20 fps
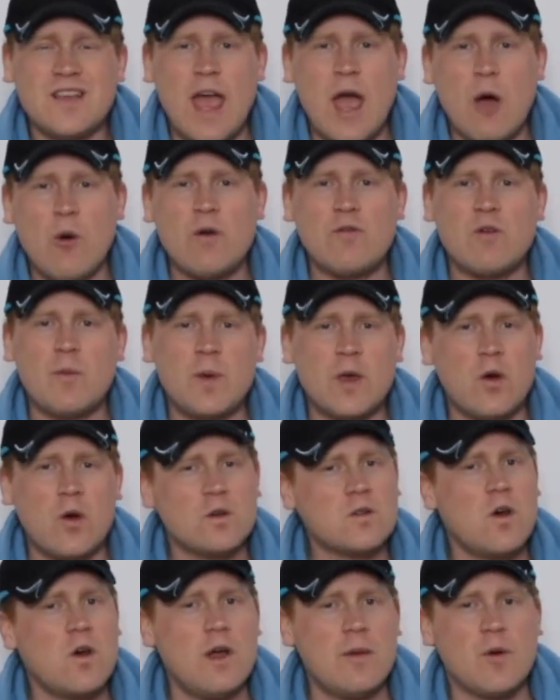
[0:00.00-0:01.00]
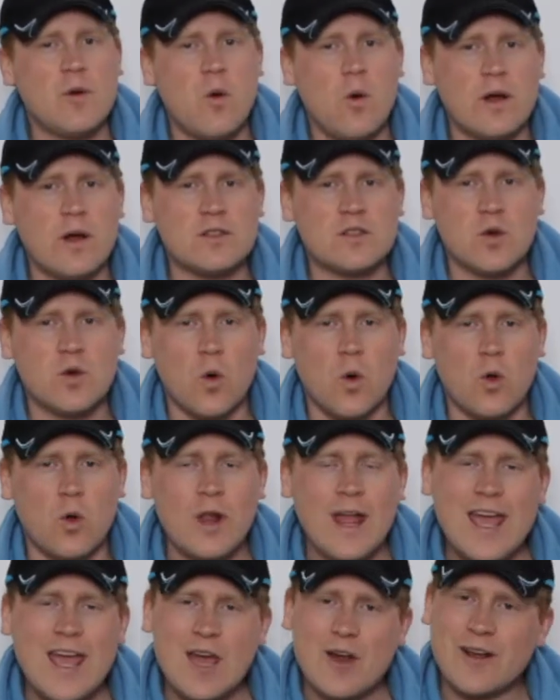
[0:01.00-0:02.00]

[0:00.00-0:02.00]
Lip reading: However, because I am quite tall